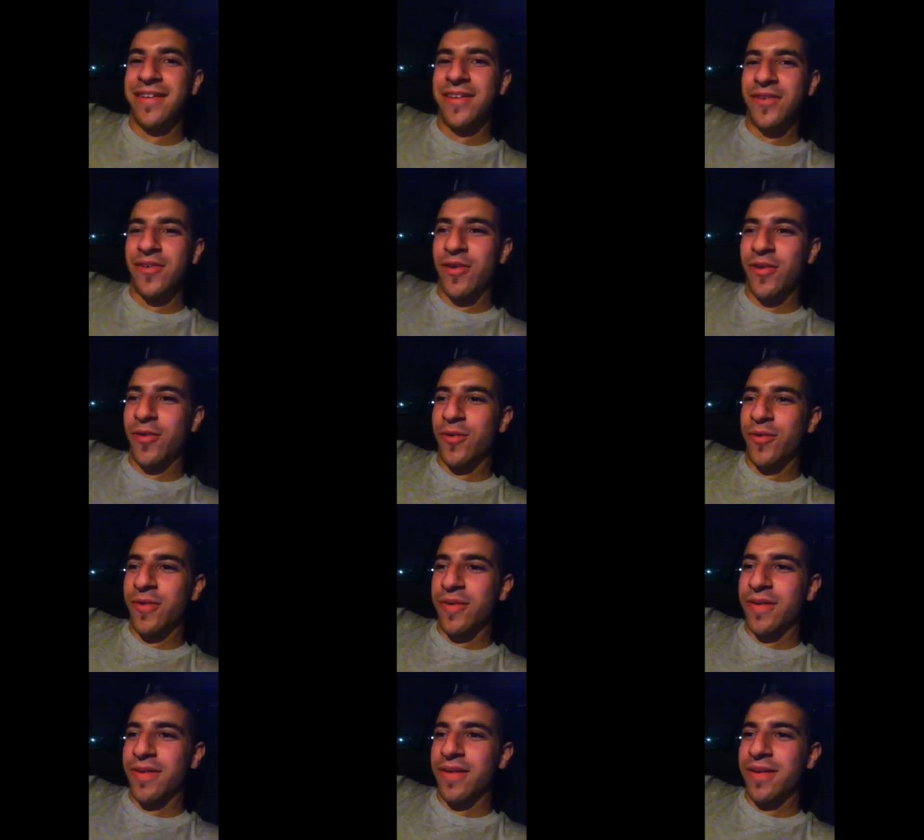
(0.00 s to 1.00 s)
You know,
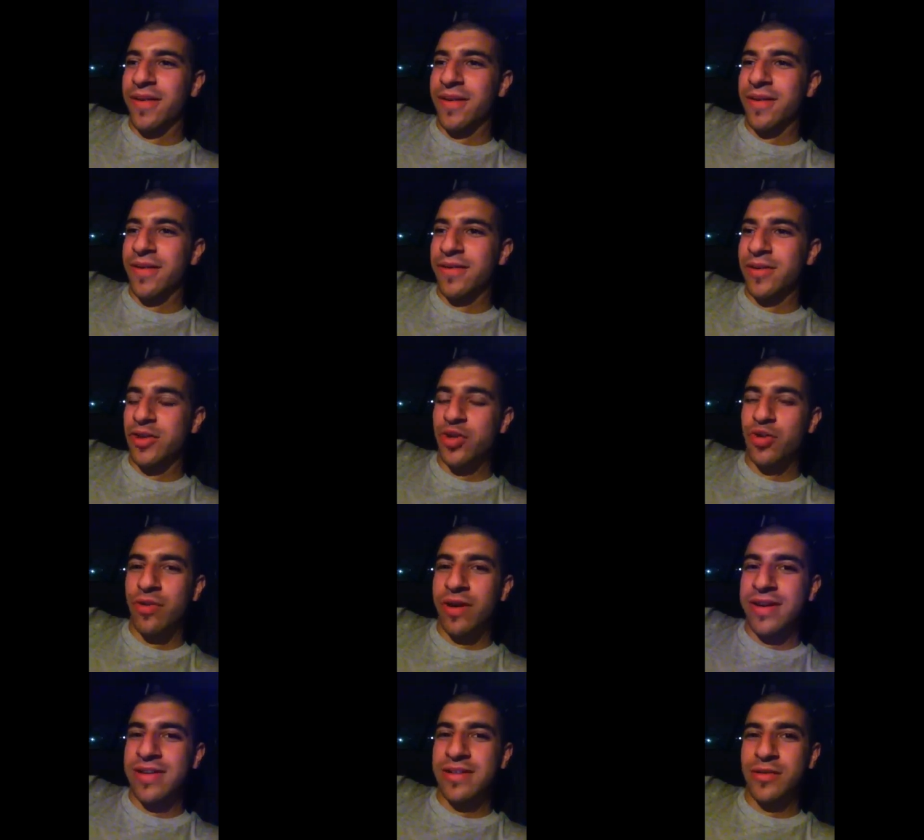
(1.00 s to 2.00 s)
the
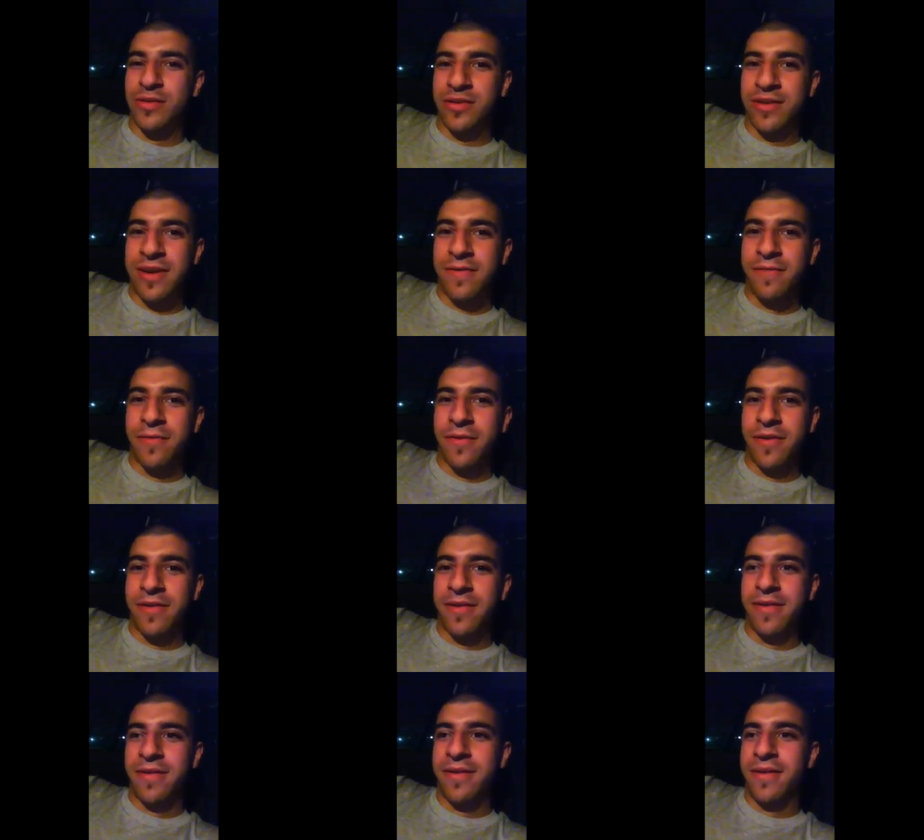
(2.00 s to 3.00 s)
trees looked
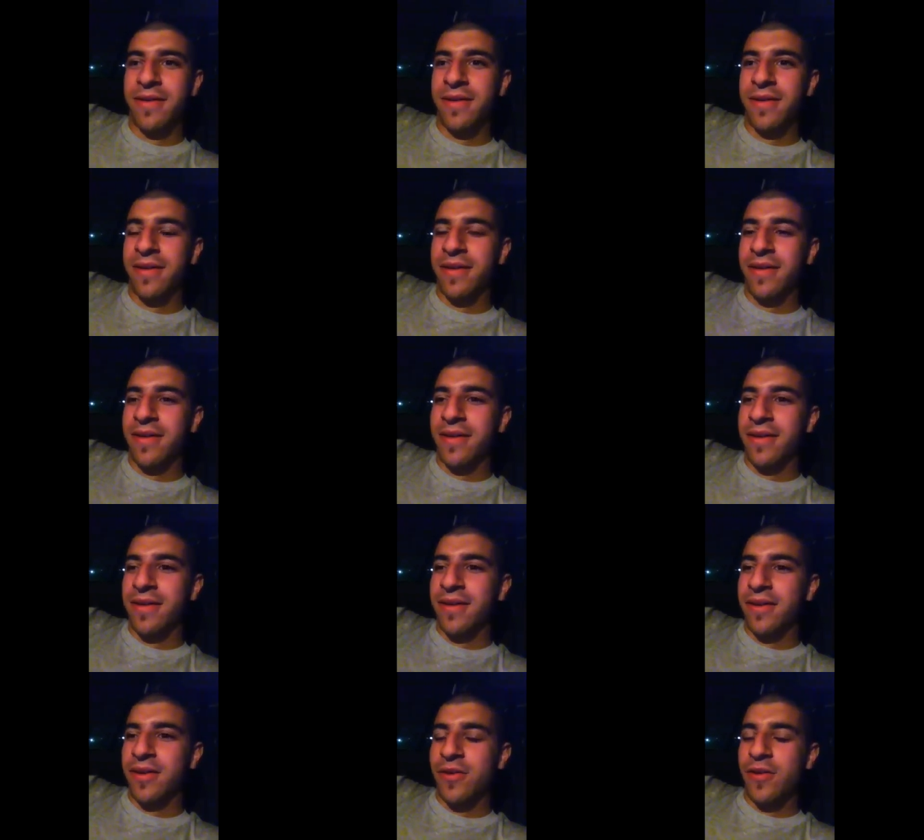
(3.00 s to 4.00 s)
different.
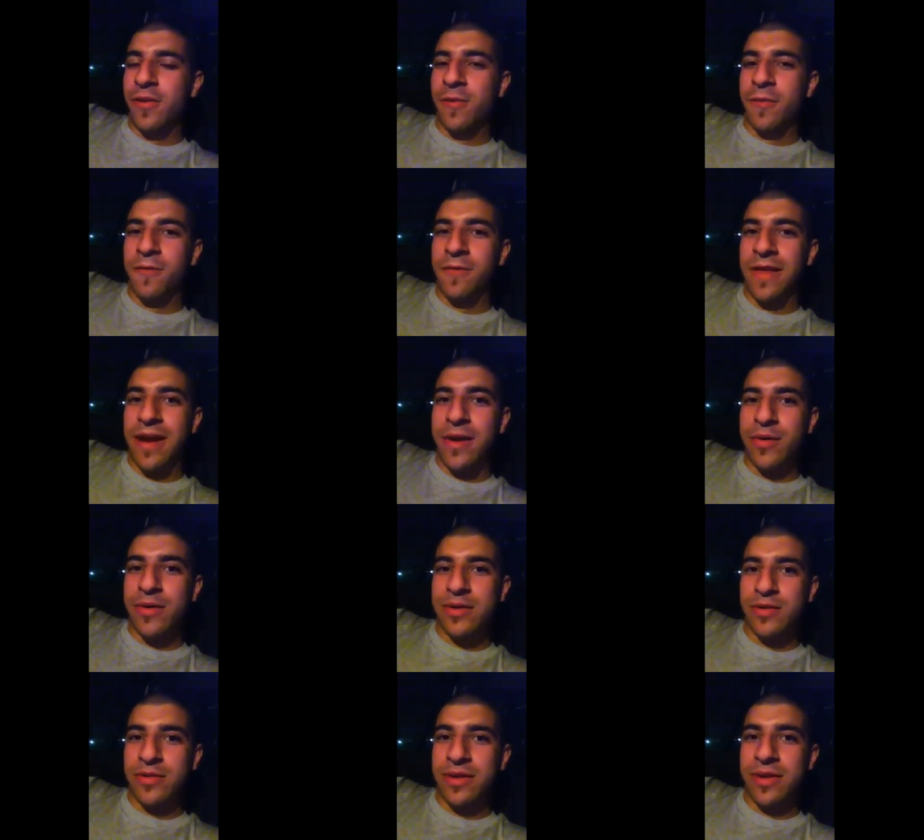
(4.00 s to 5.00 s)
You know, the
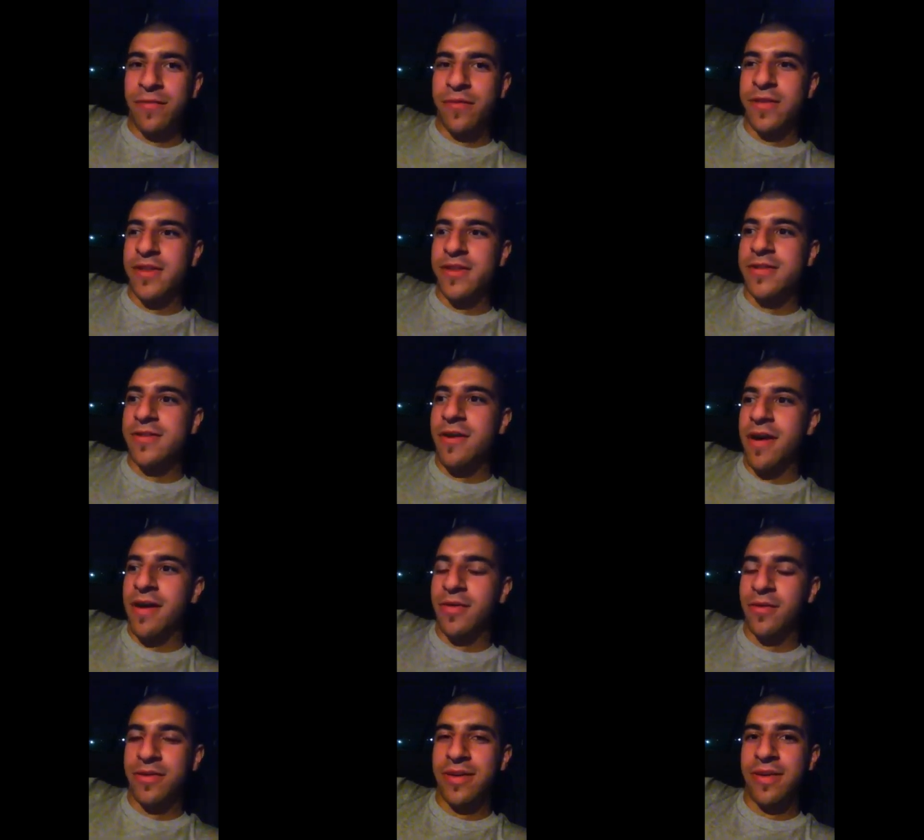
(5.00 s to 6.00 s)
flowers looked different. The sky
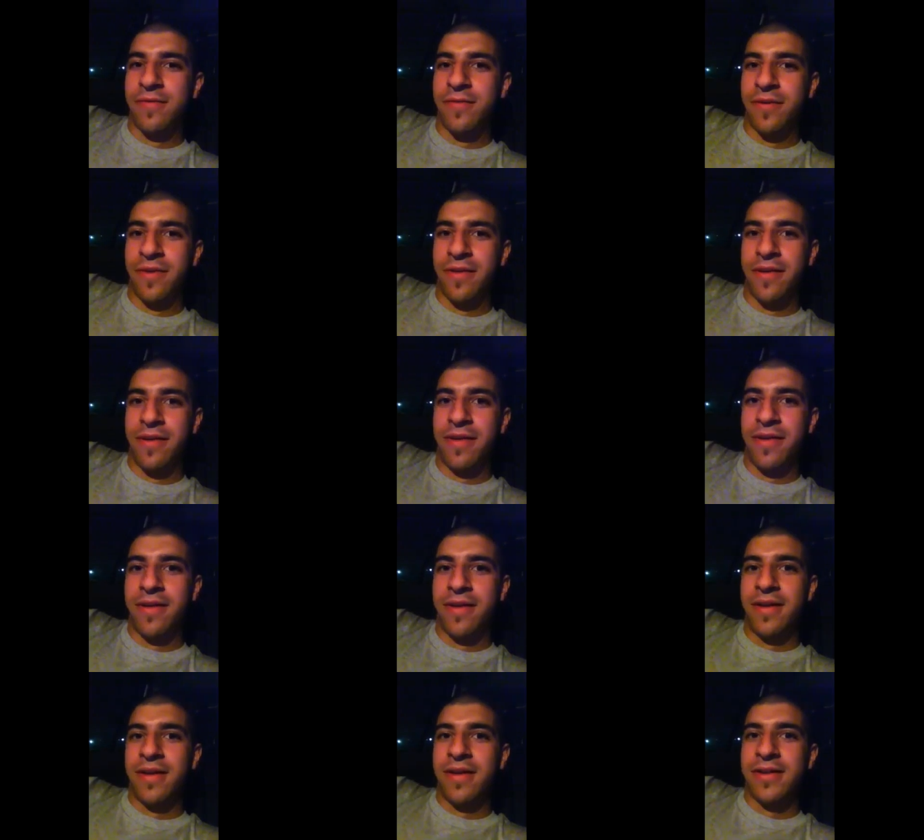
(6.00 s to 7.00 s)
looked different.
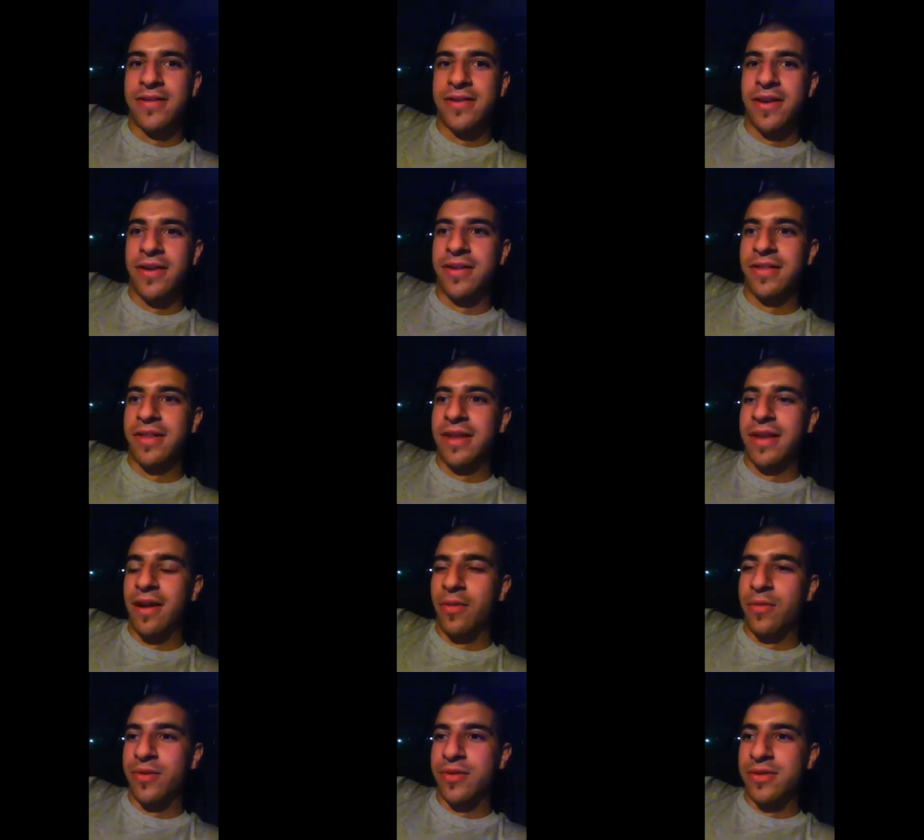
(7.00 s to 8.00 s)
Suddenly,
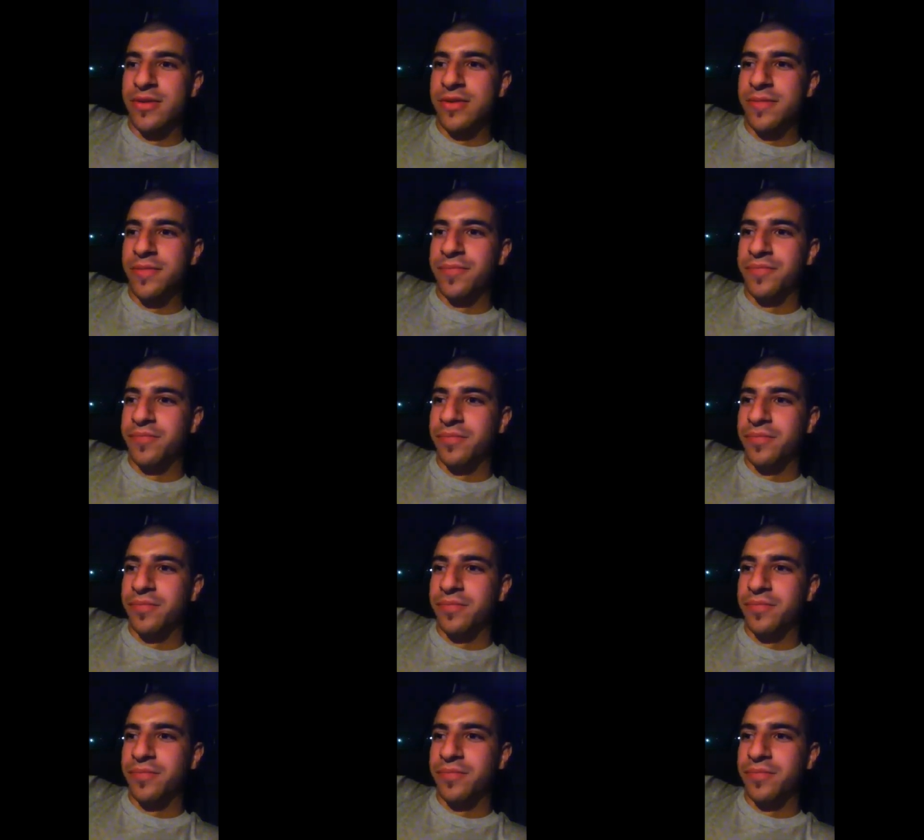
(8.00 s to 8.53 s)
I was.